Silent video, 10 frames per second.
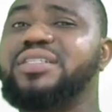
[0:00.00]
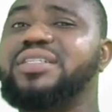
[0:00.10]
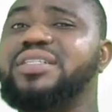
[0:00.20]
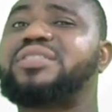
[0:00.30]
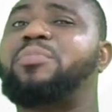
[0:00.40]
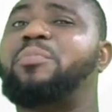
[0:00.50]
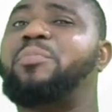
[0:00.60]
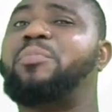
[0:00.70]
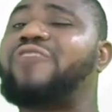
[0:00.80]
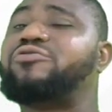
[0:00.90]
these
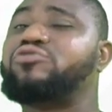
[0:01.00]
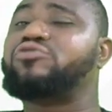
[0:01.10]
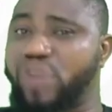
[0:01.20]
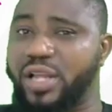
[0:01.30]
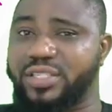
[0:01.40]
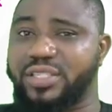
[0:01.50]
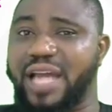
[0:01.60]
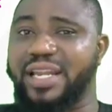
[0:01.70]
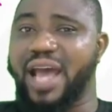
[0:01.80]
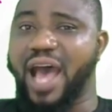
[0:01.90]
powerful traits
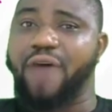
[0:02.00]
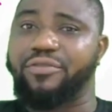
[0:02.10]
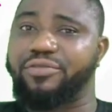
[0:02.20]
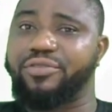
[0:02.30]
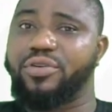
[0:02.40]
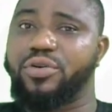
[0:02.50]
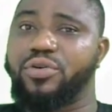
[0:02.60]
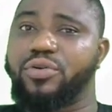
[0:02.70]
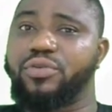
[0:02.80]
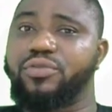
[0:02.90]
that they have
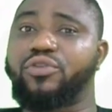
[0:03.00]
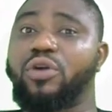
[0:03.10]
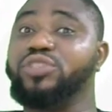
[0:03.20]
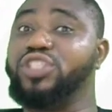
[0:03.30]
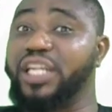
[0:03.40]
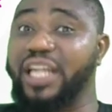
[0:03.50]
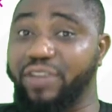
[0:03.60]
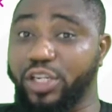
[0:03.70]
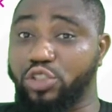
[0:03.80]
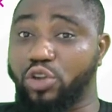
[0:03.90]
from
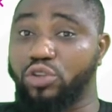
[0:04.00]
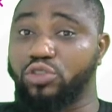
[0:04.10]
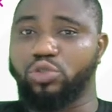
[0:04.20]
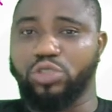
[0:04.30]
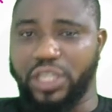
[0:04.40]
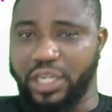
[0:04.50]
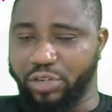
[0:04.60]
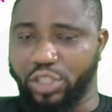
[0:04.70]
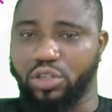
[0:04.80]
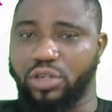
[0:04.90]
generation to
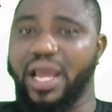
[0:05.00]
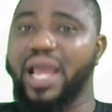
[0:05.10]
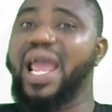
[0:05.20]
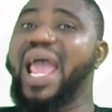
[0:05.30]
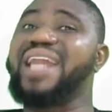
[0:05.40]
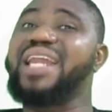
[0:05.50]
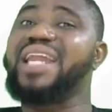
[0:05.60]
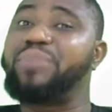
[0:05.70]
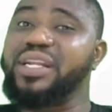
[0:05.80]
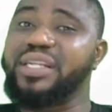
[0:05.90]
generation,
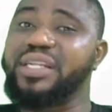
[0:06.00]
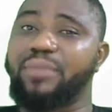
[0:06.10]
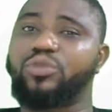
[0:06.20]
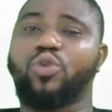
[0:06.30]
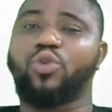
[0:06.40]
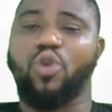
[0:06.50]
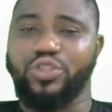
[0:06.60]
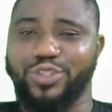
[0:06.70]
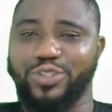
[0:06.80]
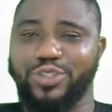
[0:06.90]
enabling them to
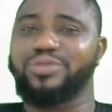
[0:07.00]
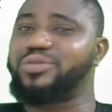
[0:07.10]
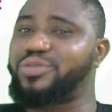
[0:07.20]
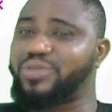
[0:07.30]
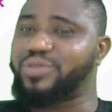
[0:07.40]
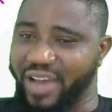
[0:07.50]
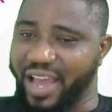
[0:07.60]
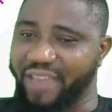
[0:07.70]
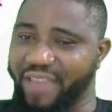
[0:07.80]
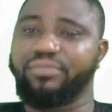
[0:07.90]
continue to
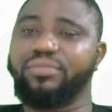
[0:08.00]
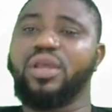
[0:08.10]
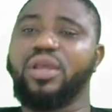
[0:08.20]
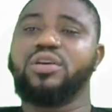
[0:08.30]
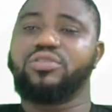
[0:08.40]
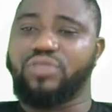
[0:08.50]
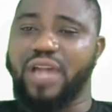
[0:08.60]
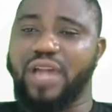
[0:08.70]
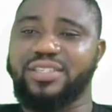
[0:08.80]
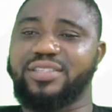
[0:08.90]
survive. So
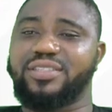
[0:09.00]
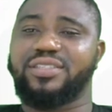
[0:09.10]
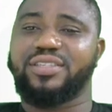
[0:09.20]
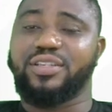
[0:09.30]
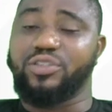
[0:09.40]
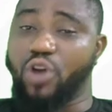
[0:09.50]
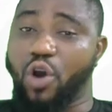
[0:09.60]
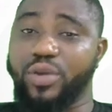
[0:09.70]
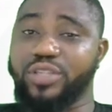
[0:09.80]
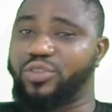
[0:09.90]
that is
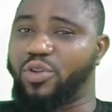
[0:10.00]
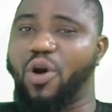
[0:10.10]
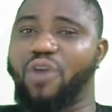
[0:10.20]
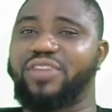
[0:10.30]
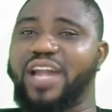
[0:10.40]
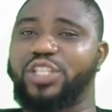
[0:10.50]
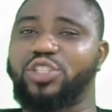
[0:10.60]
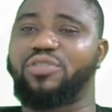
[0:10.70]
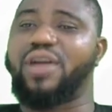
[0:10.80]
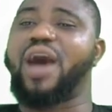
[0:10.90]
Darwin's law of
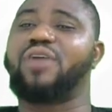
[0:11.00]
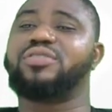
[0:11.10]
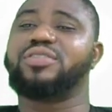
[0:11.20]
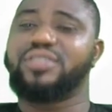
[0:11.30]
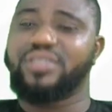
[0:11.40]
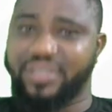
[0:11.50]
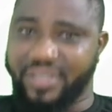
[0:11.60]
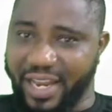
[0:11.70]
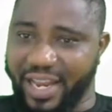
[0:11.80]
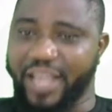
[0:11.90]
natural
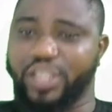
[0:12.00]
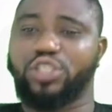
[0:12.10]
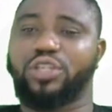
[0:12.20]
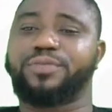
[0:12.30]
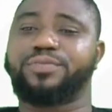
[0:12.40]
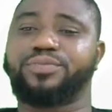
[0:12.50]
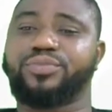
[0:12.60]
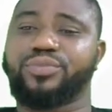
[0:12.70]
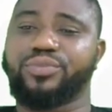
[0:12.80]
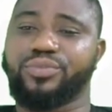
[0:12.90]
selection.
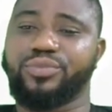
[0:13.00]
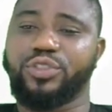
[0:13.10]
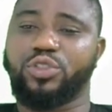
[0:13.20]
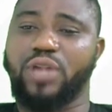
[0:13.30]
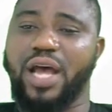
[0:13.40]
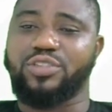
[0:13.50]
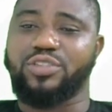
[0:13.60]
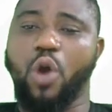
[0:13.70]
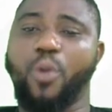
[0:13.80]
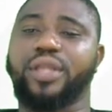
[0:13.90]
So that's
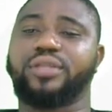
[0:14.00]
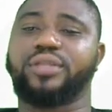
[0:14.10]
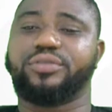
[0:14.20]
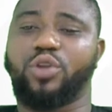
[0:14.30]
Darwin.